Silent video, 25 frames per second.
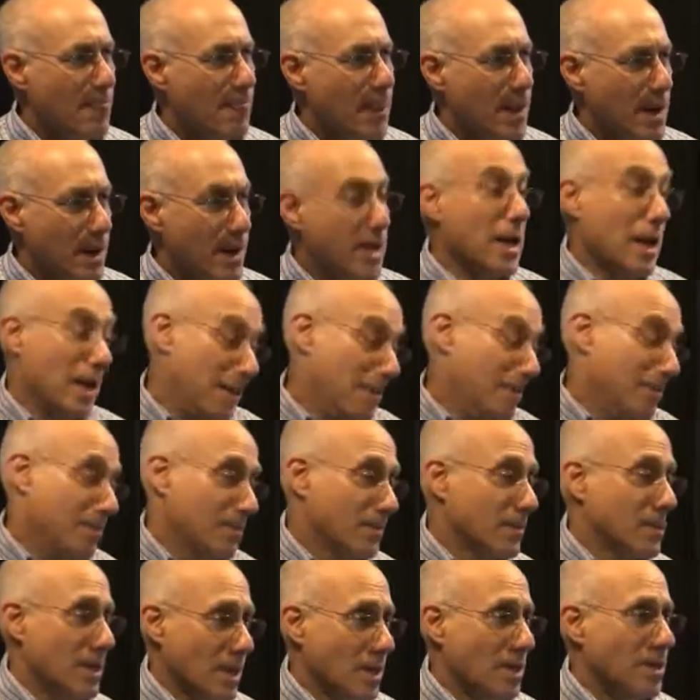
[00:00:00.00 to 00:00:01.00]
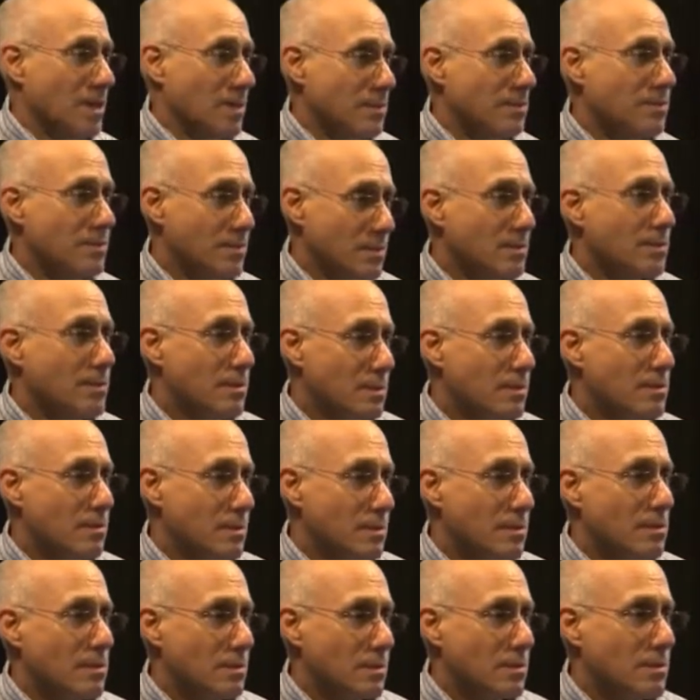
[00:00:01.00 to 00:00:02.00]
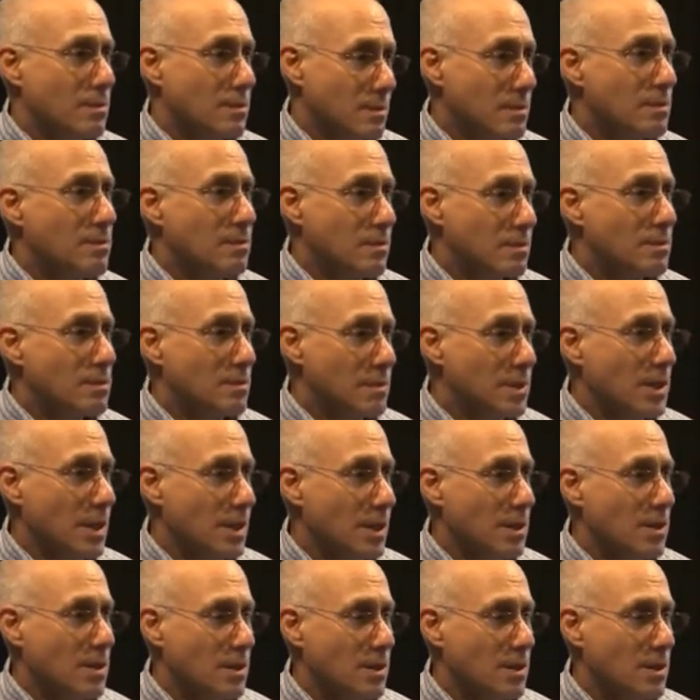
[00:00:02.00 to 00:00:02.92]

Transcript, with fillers: Yeah, yeah. But, um, yeah.